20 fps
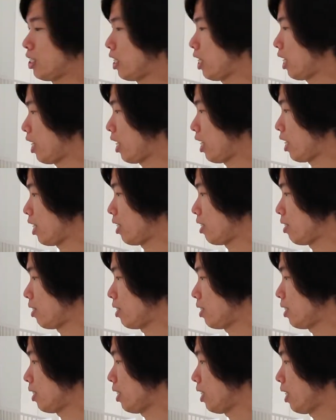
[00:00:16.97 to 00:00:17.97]
And
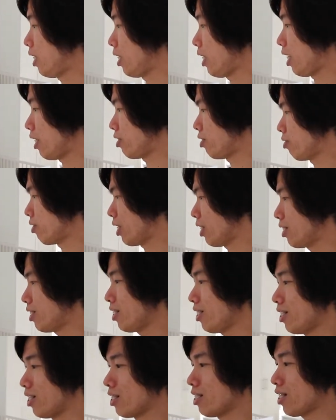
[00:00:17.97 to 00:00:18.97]
as you can
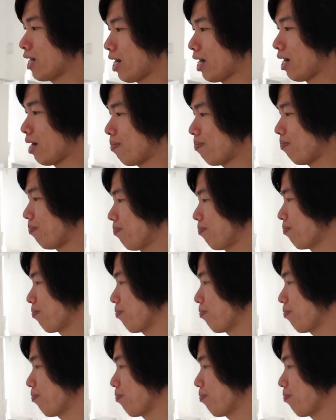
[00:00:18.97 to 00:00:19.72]
see the setup,